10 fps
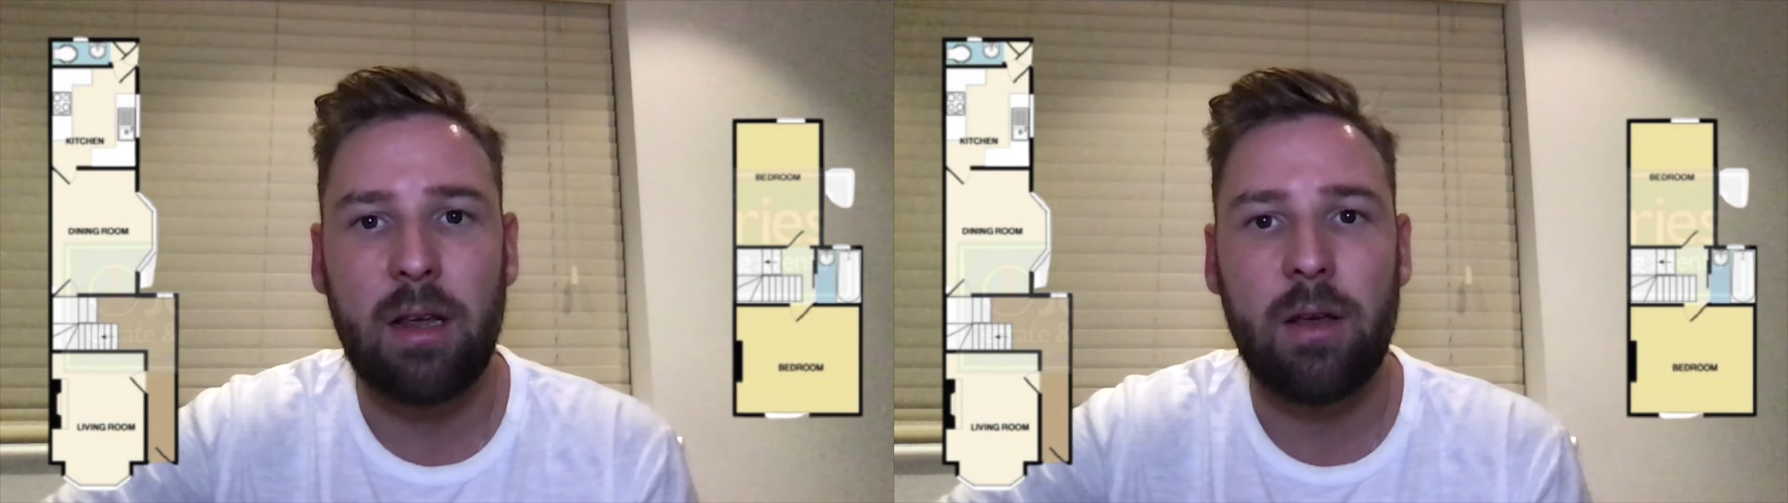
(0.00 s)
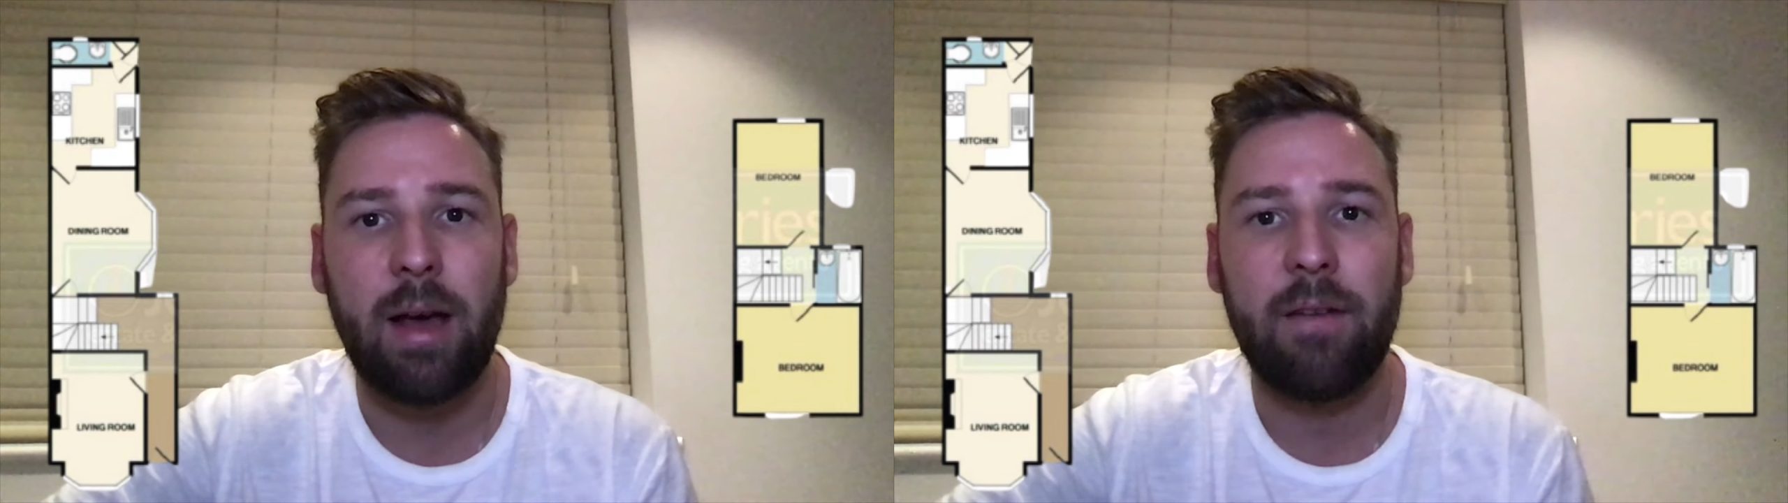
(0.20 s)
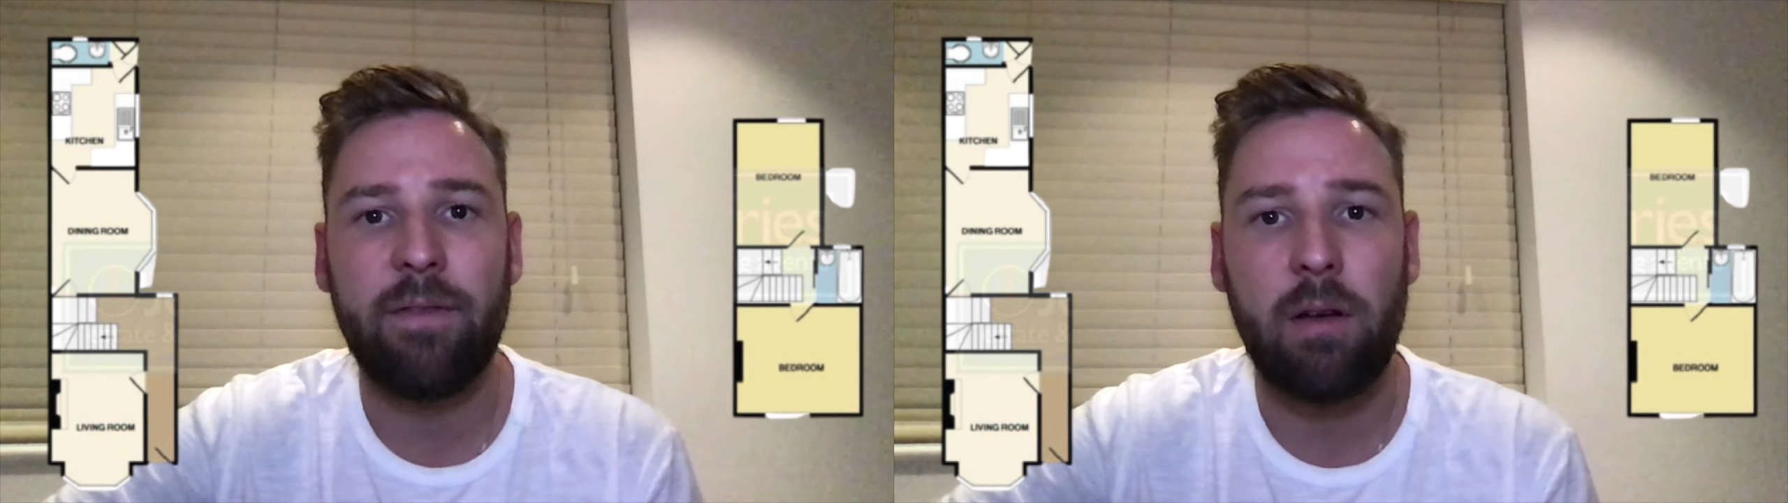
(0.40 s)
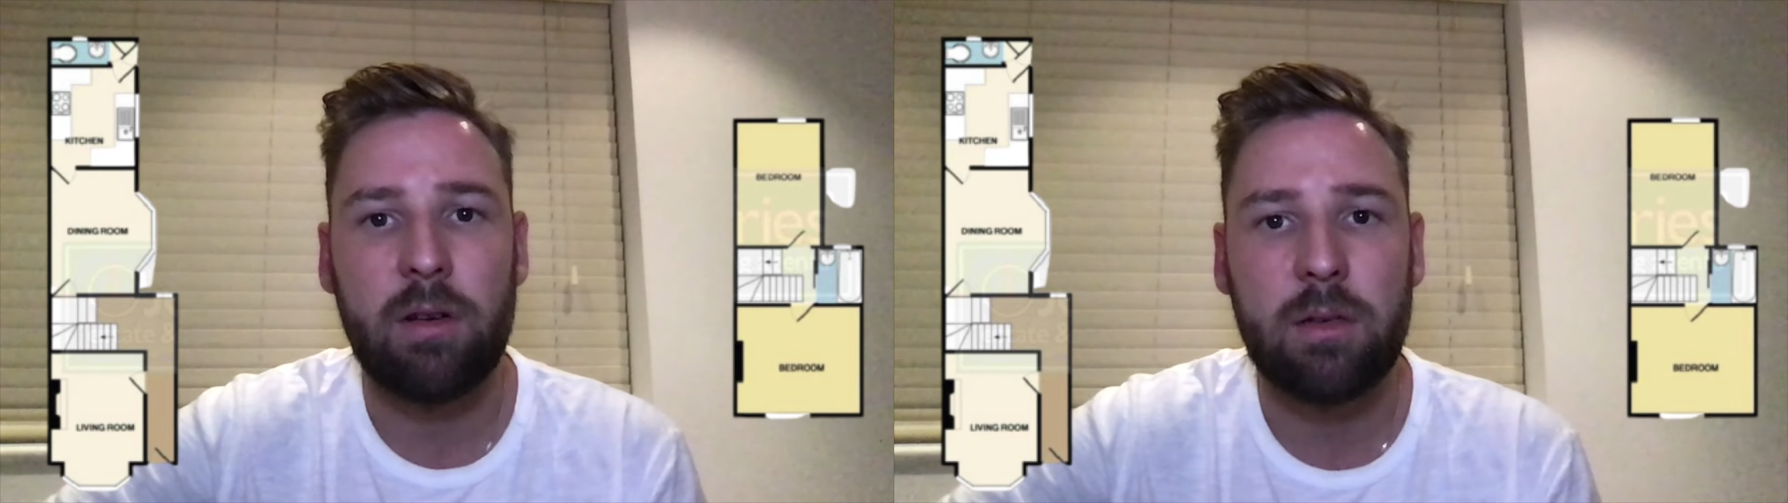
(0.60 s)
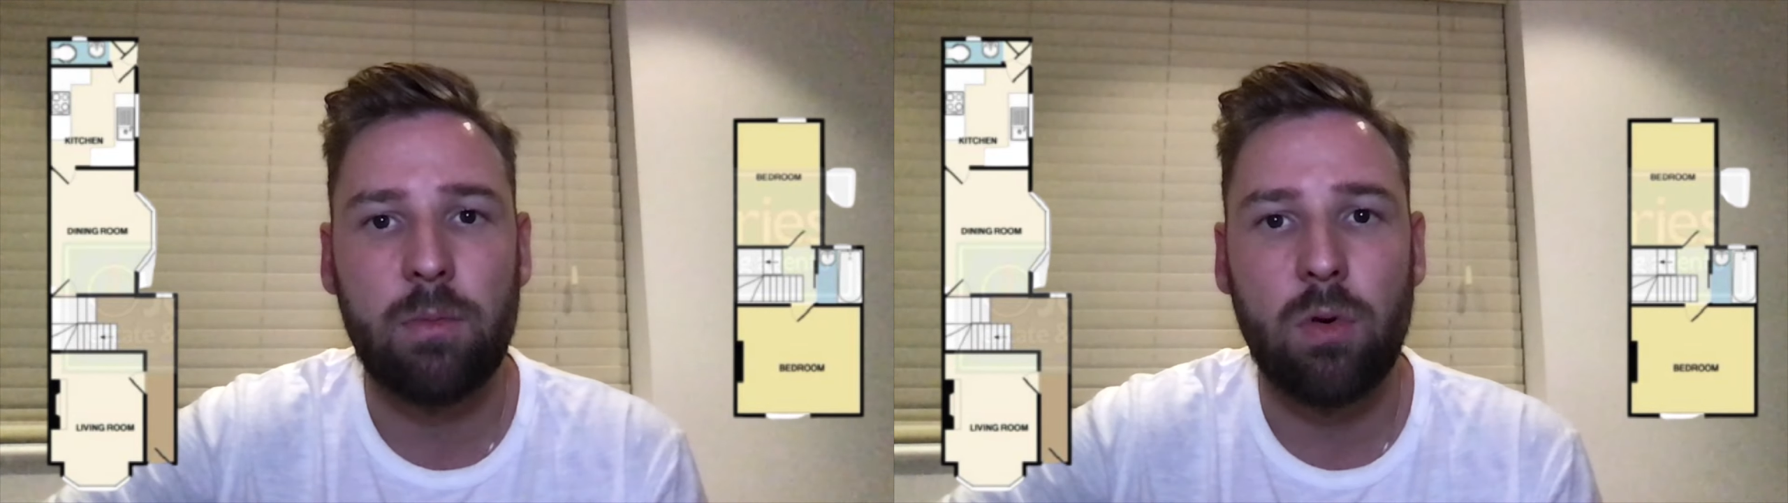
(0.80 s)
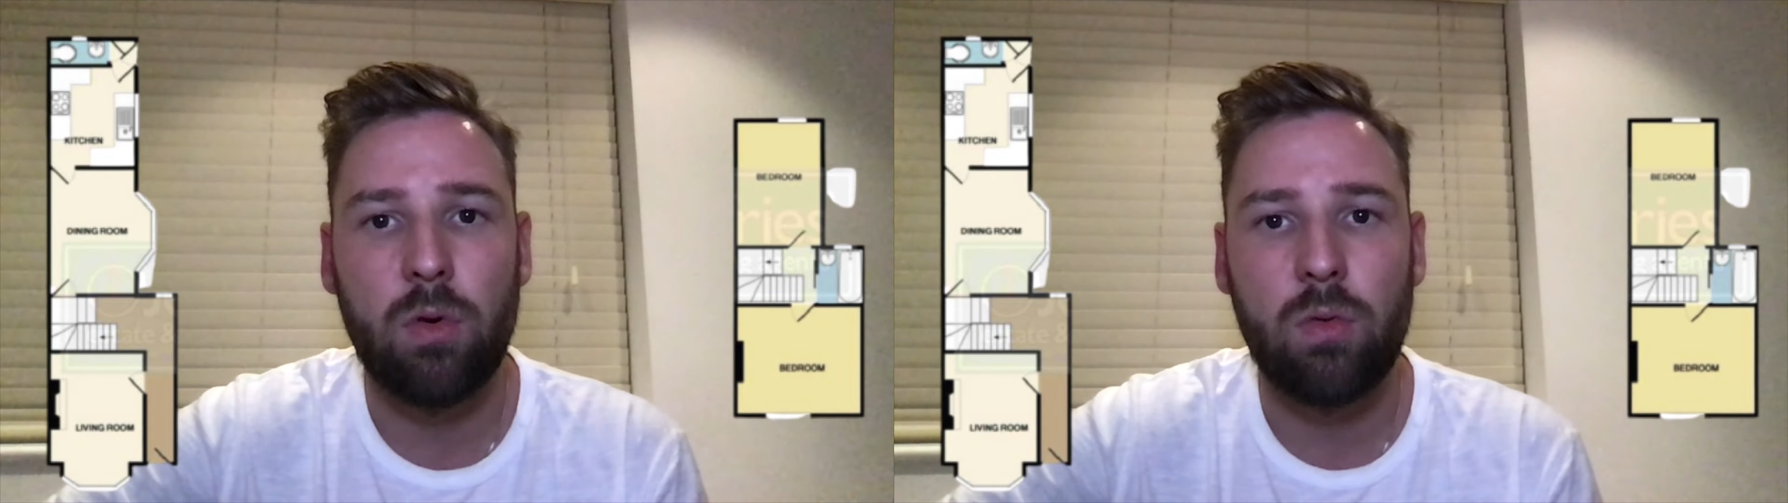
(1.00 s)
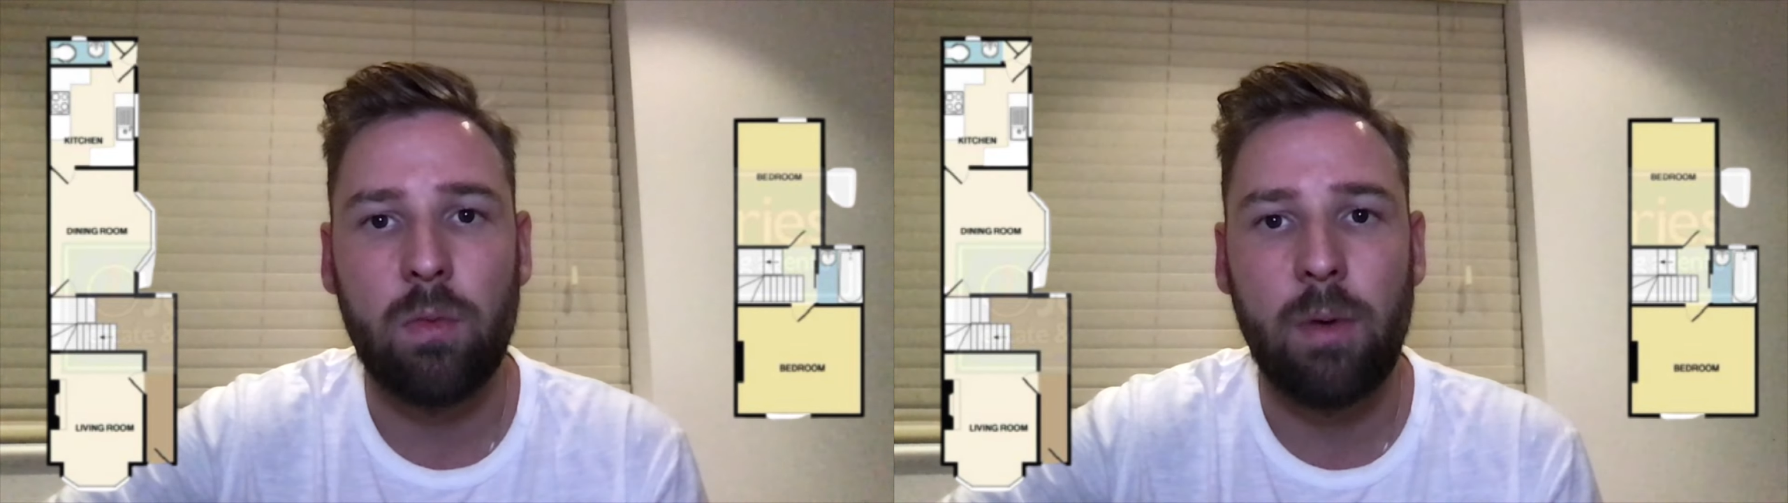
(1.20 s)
You had a very small